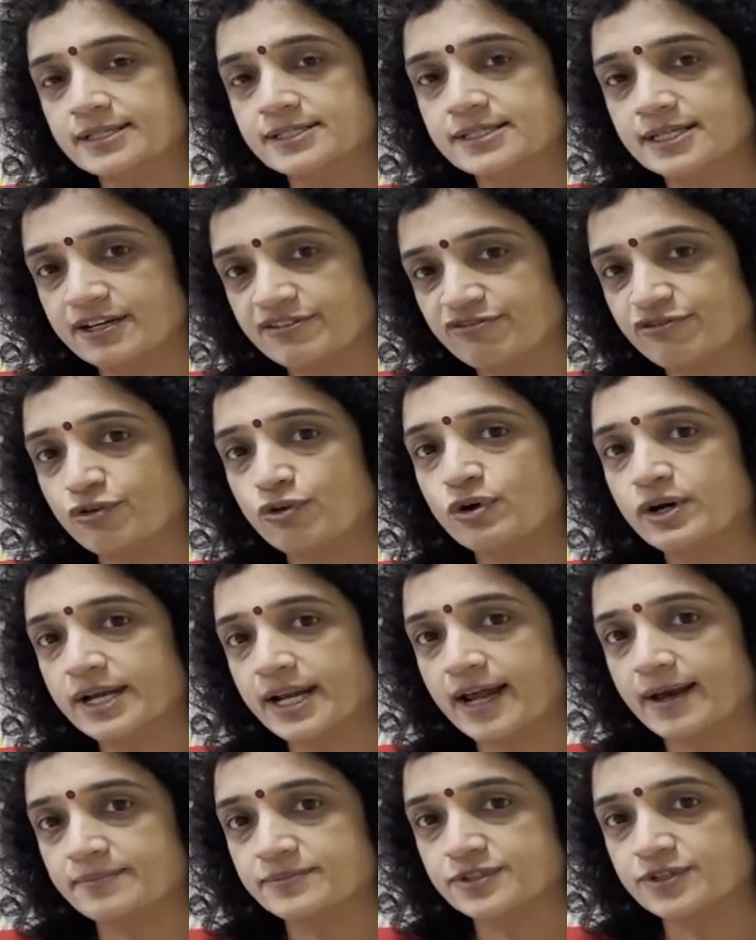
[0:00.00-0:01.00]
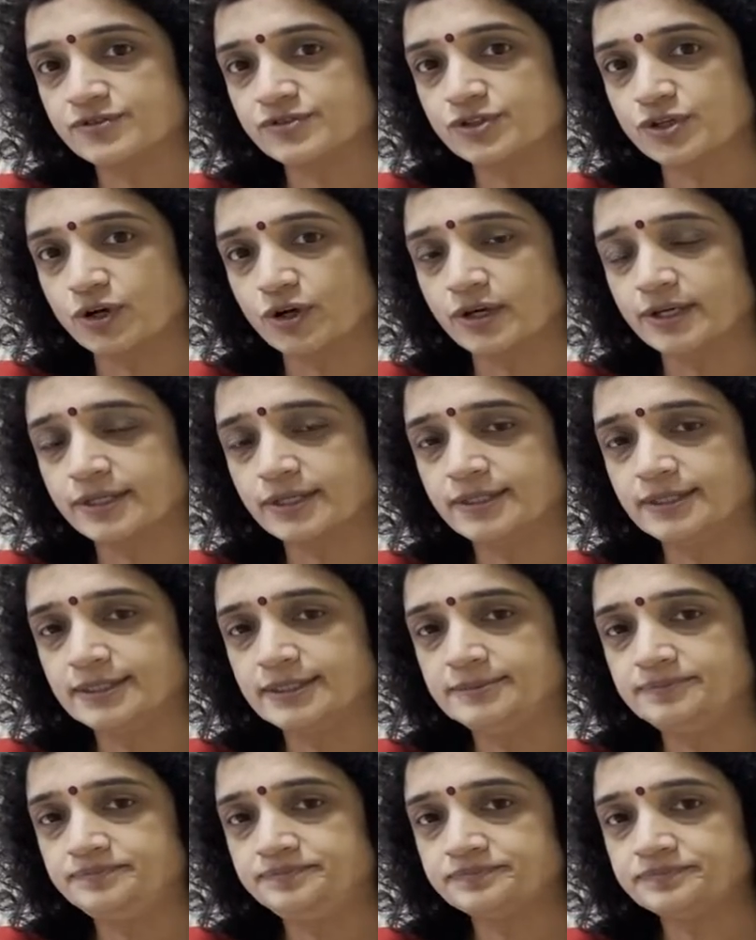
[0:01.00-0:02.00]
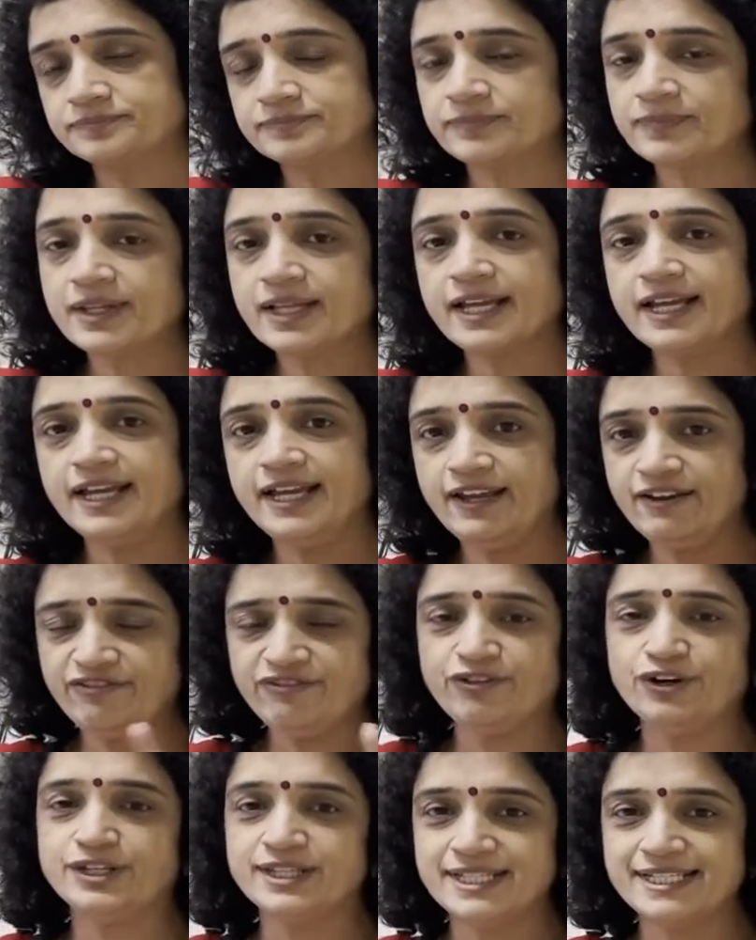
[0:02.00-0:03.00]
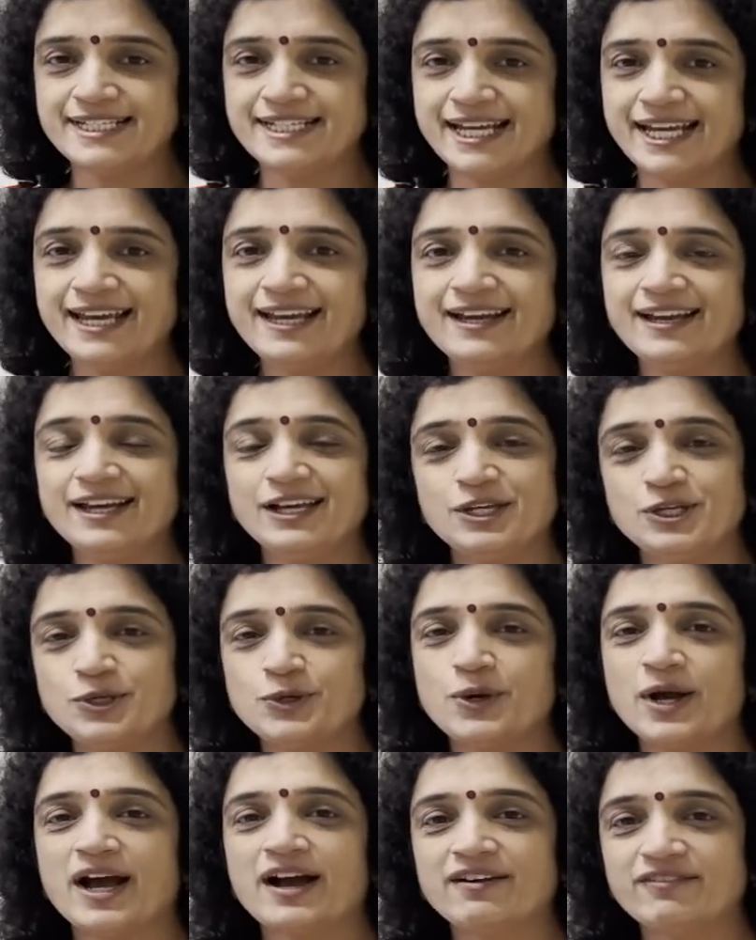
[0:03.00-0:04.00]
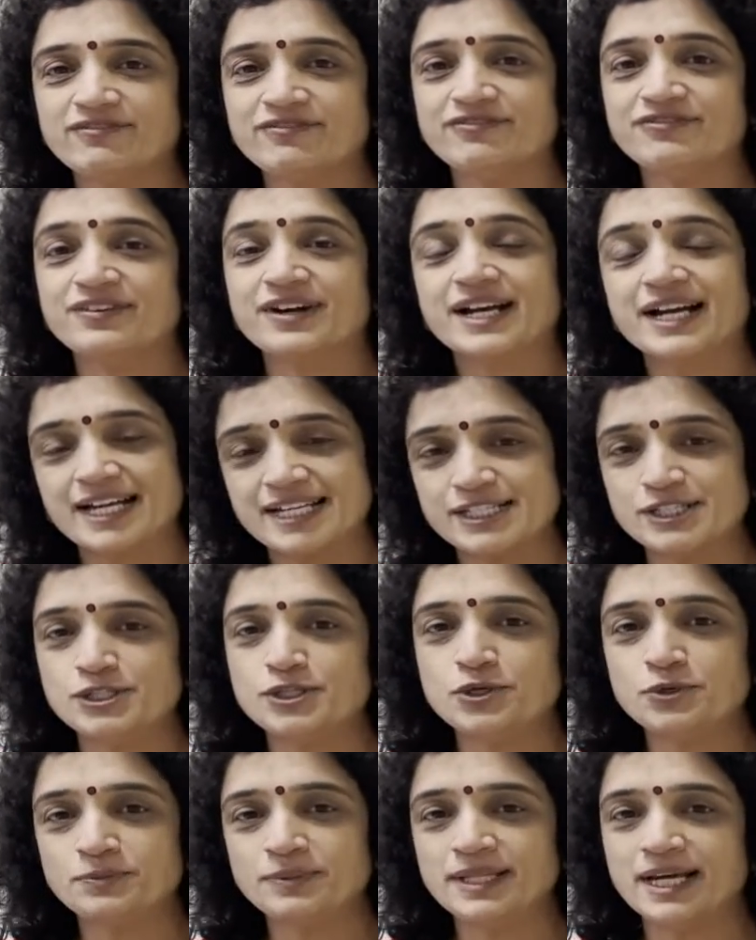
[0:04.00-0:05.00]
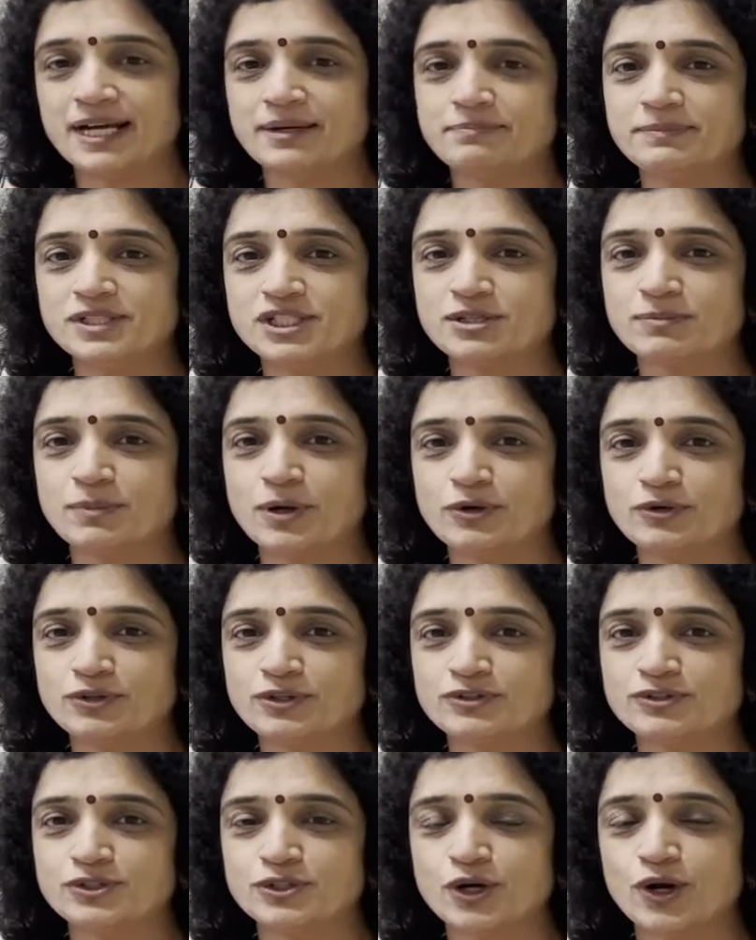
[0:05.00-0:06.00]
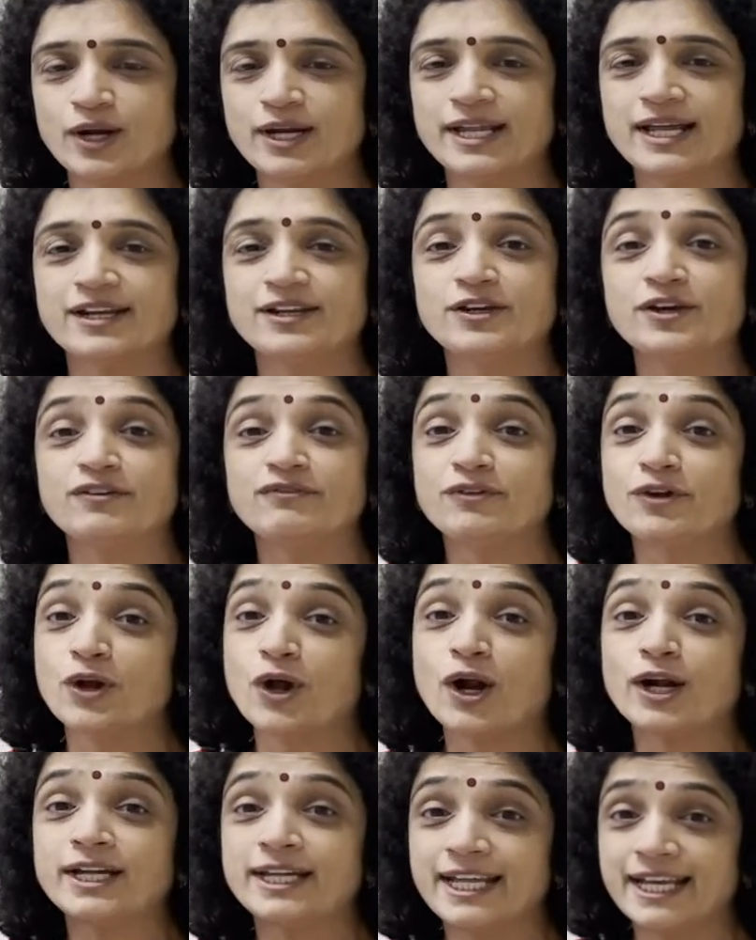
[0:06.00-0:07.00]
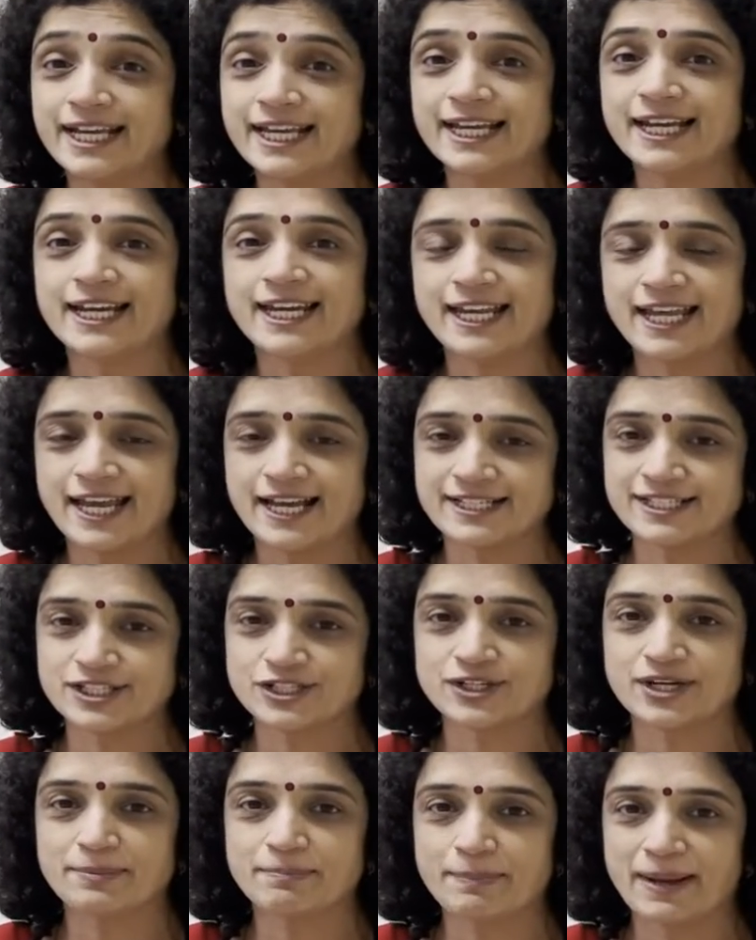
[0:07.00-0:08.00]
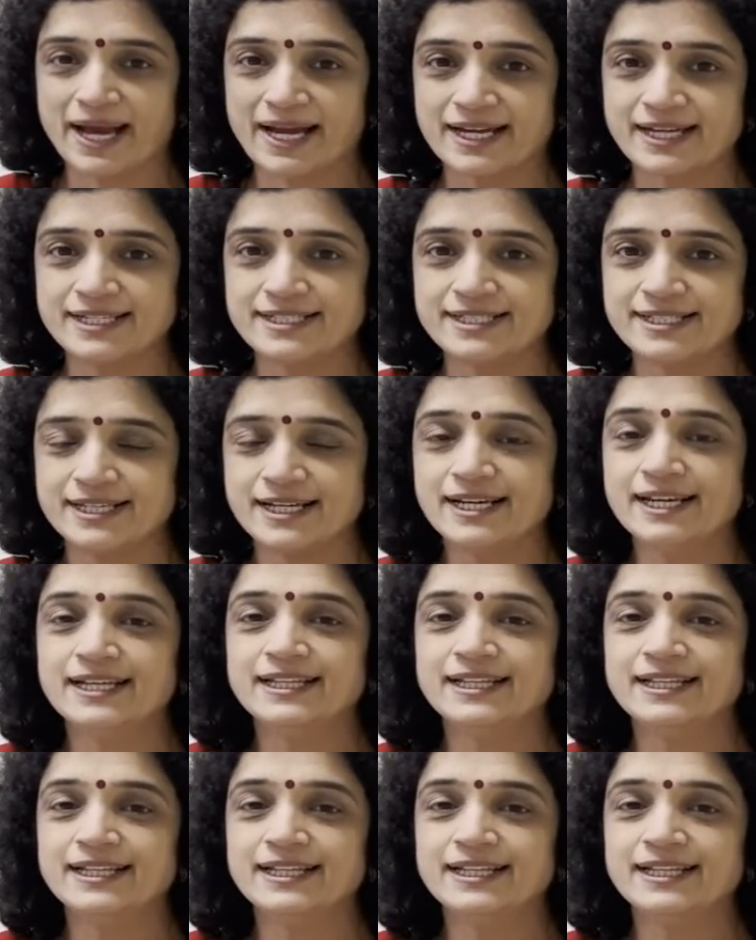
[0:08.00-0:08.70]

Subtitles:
is at 4 grams of salt. If for the day you have consumed that much amount of salt and you have not taken any extra packets,